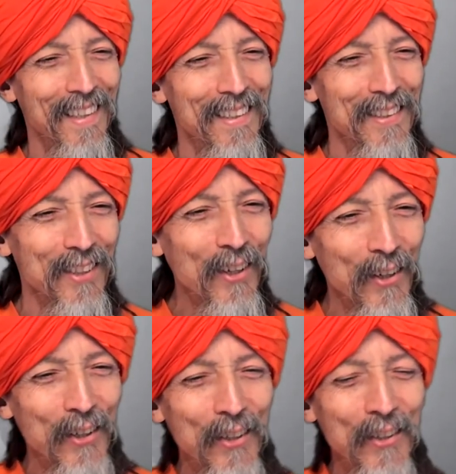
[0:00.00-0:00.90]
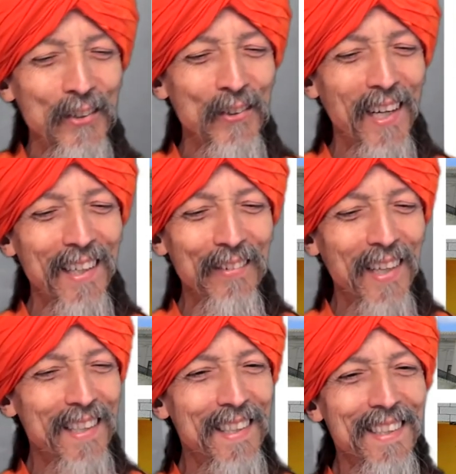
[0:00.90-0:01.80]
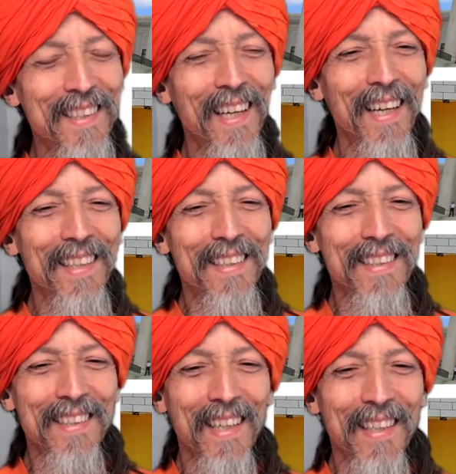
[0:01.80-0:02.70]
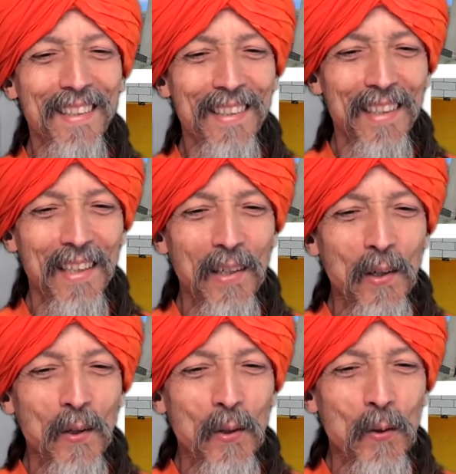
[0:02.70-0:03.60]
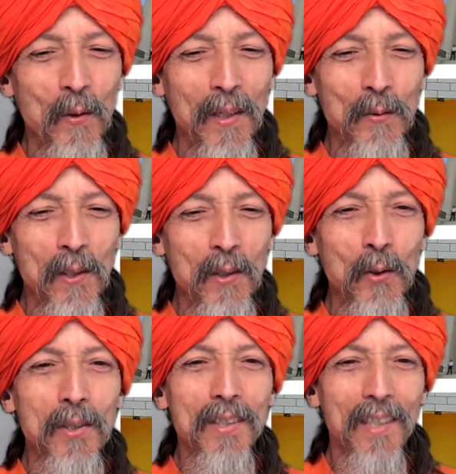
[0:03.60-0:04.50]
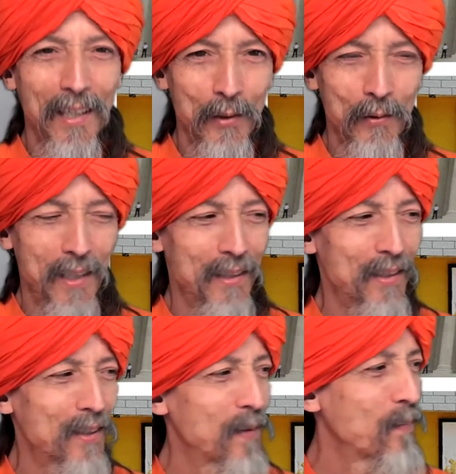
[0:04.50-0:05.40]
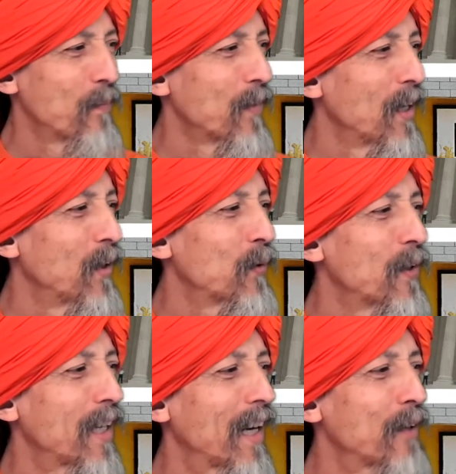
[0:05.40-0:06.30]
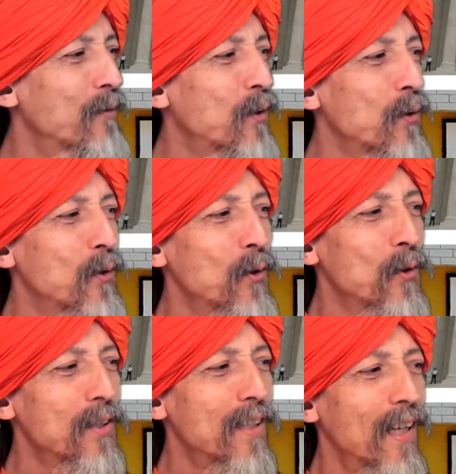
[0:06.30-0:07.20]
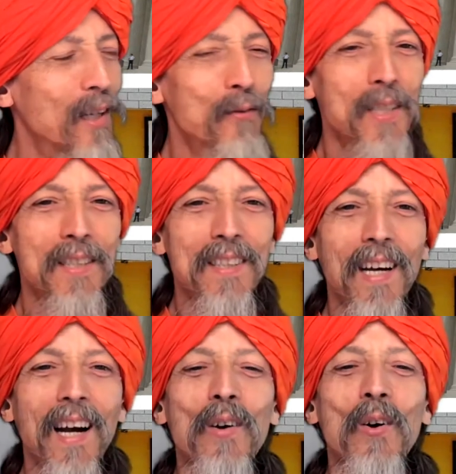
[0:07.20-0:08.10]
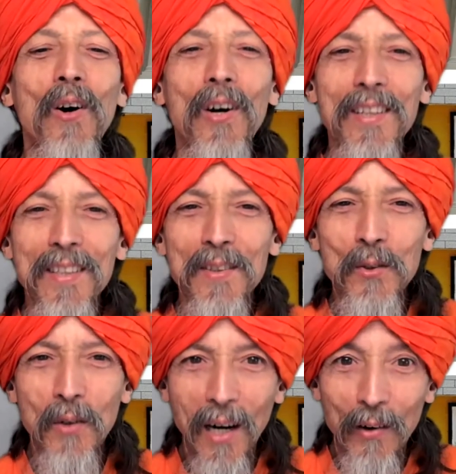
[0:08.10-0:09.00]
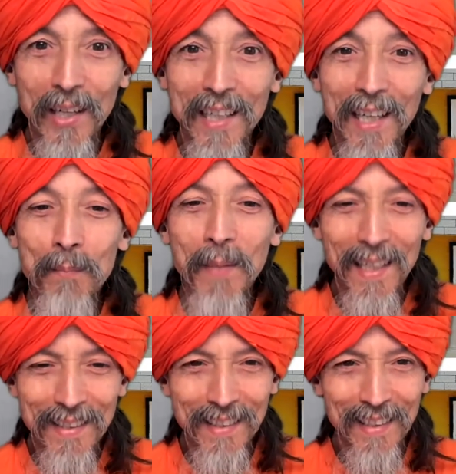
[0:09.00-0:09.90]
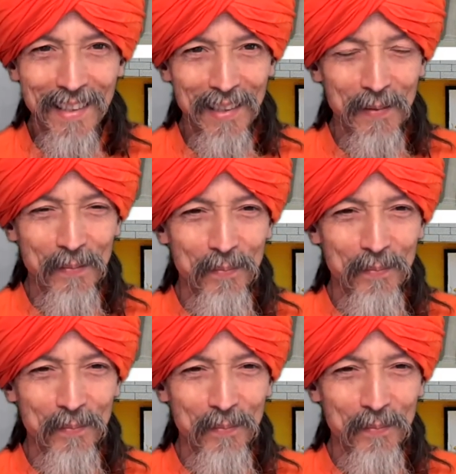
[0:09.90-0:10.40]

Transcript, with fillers: So what, what is that is that when we do service, we have to do service according to our capacity.